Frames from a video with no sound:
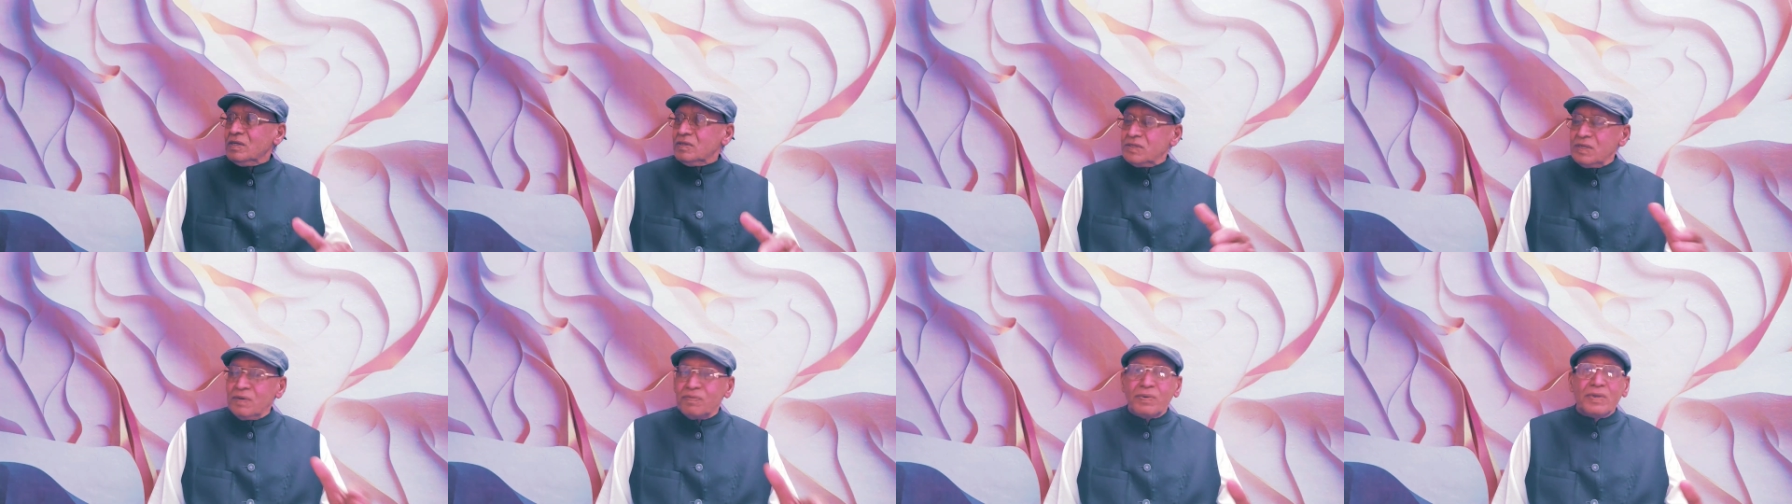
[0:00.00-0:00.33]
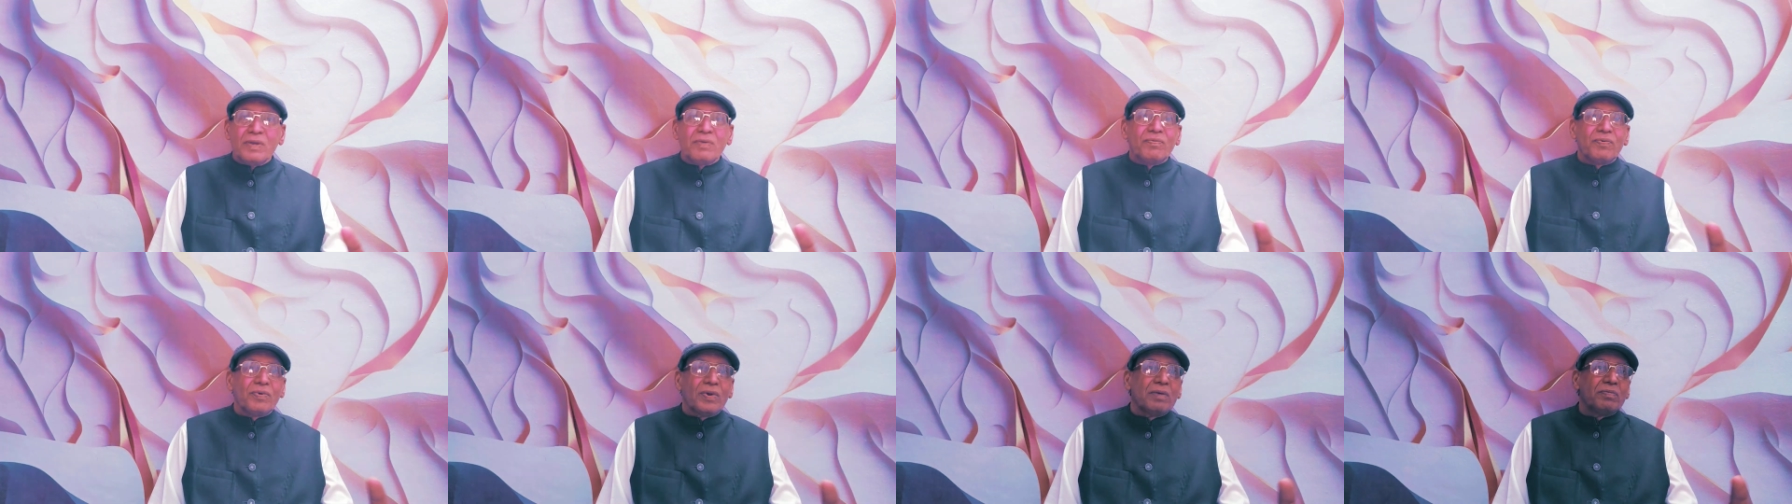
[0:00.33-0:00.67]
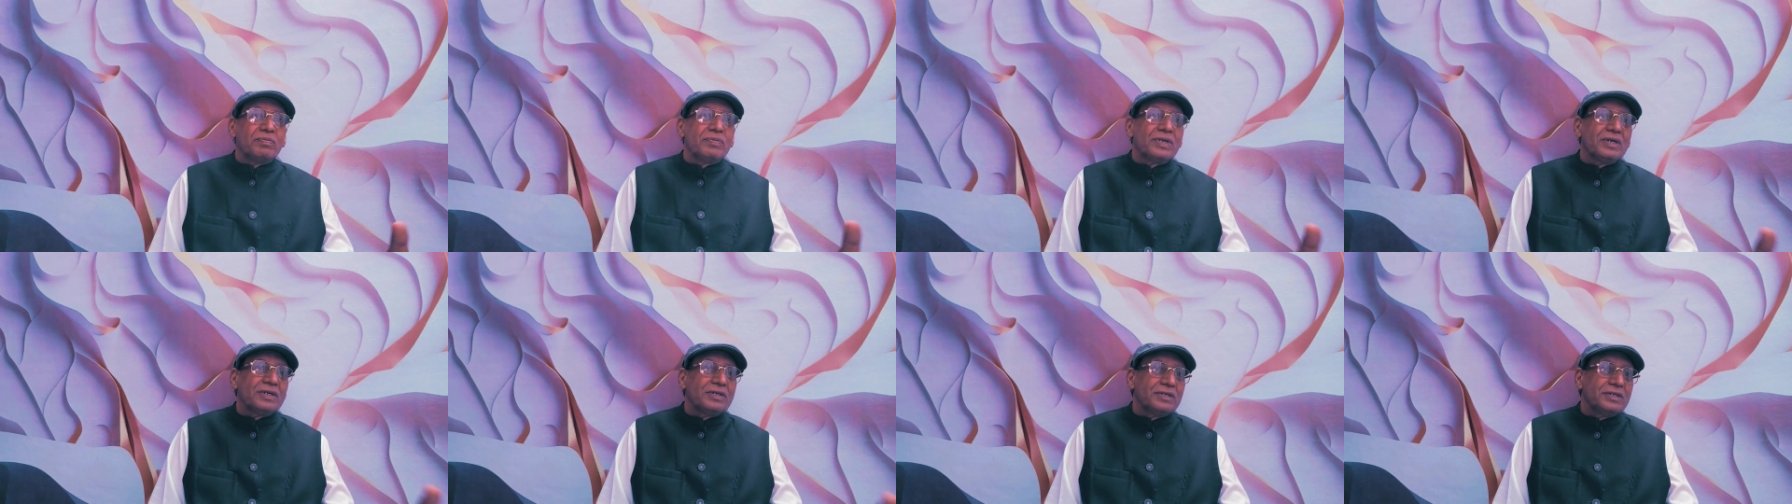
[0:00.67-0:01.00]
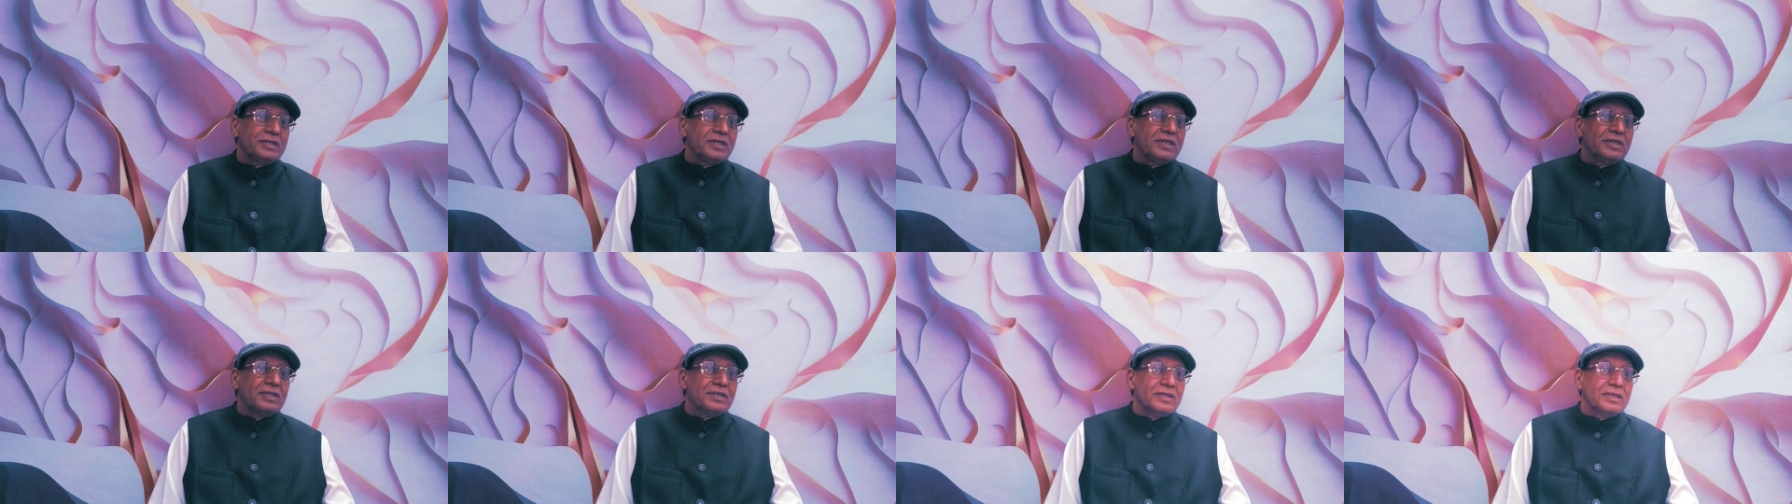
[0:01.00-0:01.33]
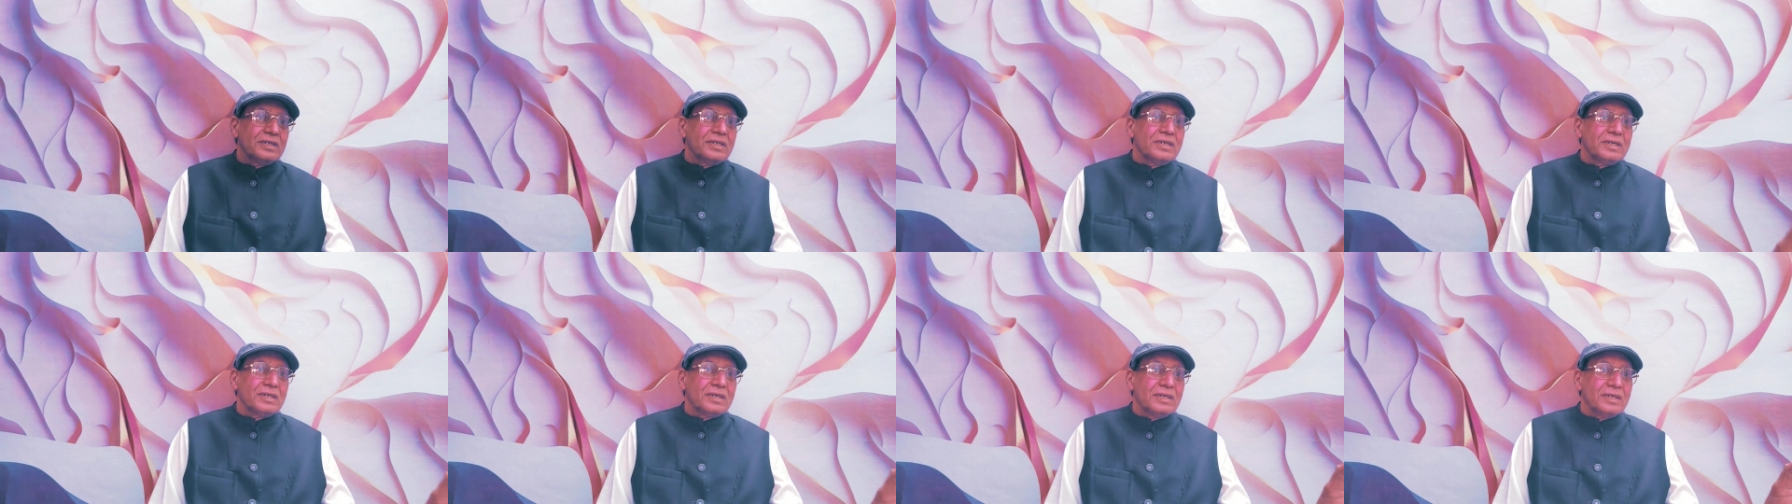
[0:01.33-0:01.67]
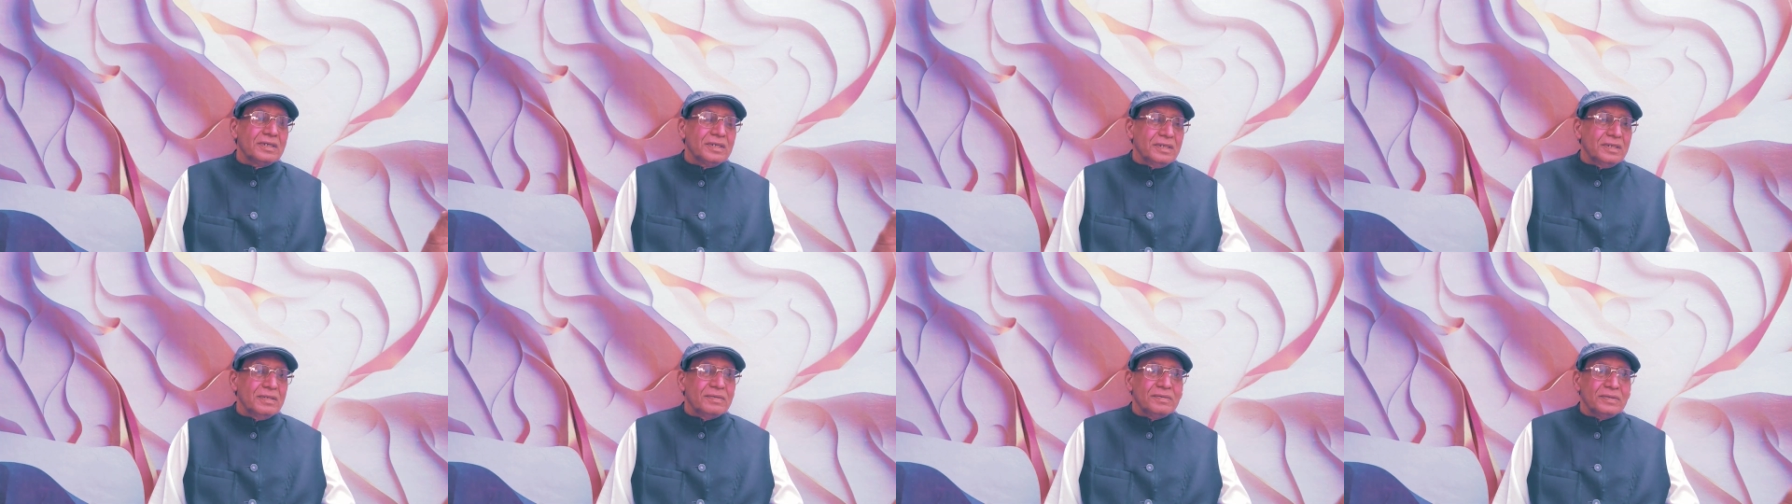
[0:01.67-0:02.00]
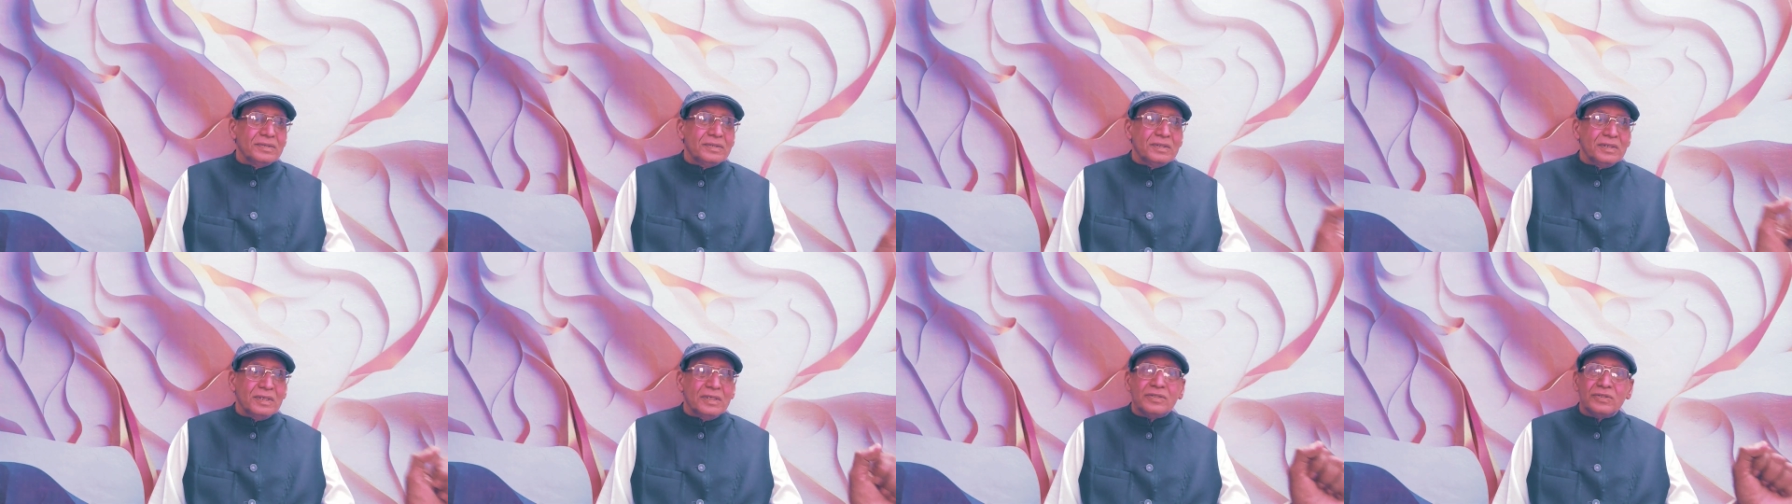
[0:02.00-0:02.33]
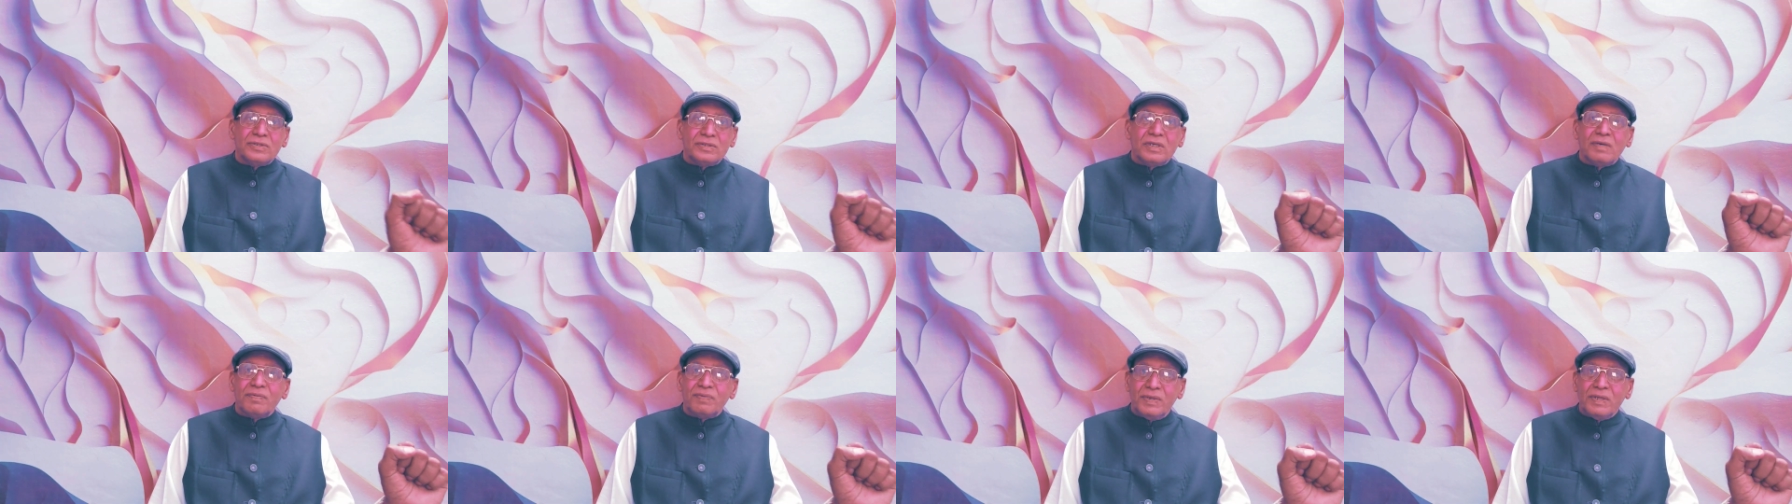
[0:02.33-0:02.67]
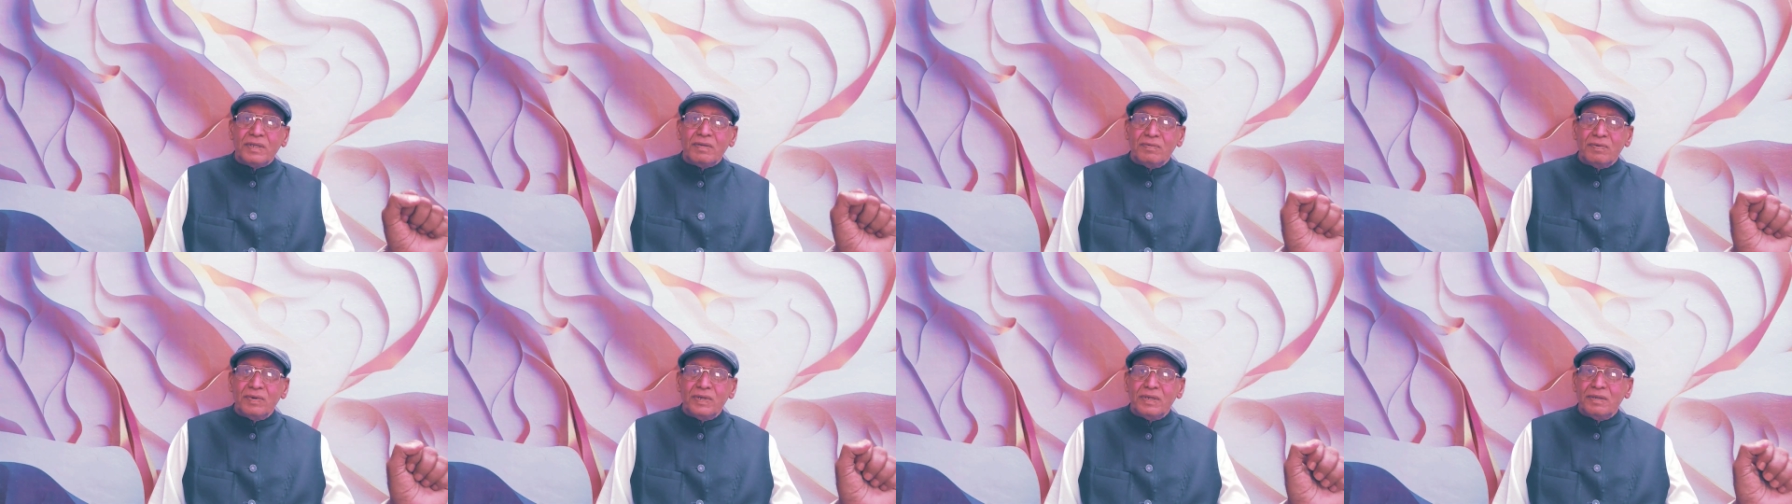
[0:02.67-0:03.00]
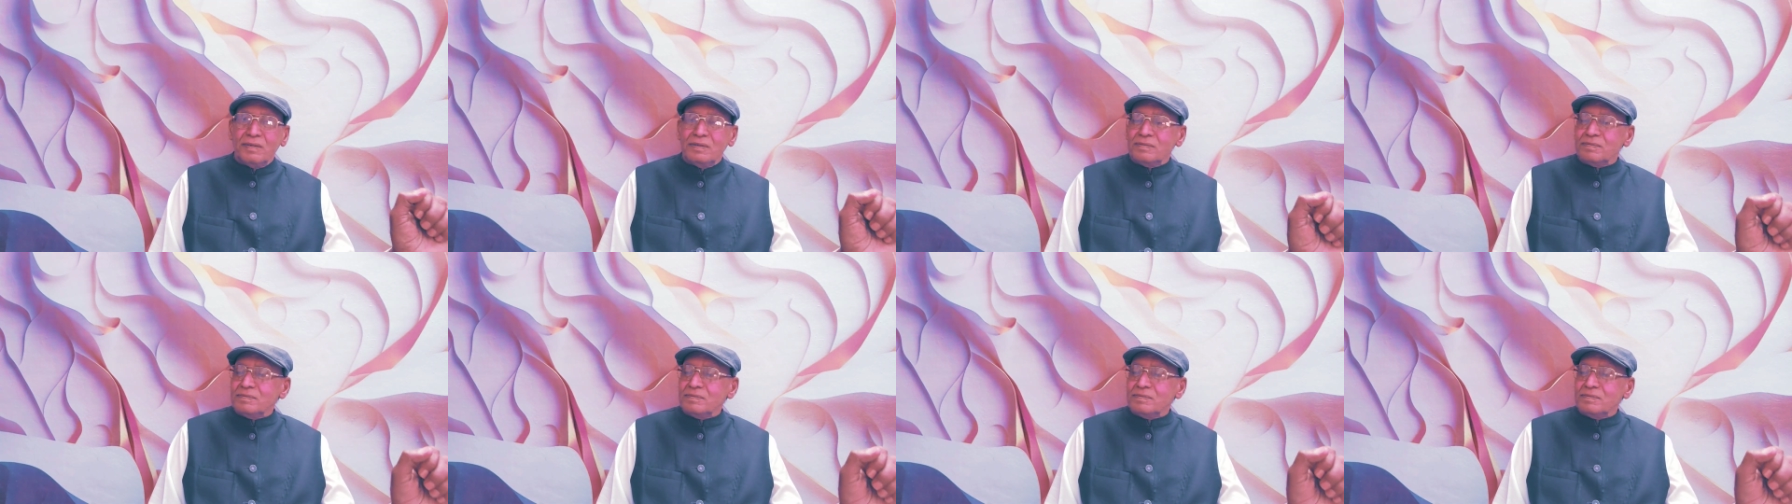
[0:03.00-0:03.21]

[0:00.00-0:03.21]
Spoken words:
suffering from the disease is suffering from.